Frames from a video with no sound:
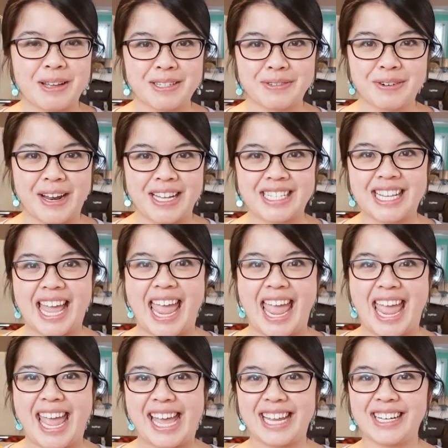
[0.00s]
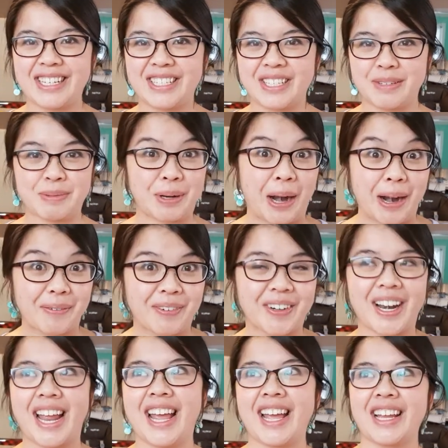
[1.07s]
friends and subscriber,
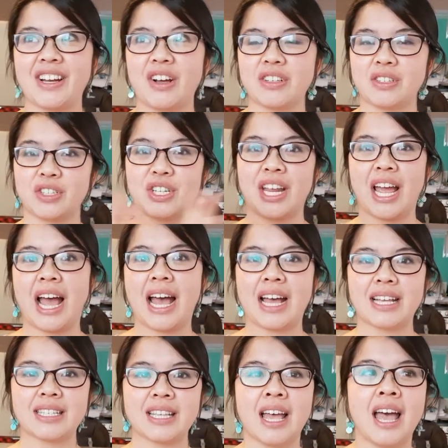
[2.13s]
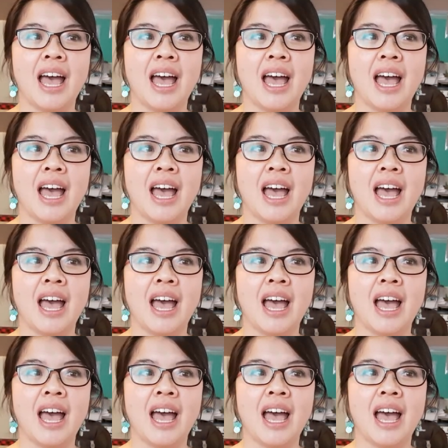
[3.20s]
and also she has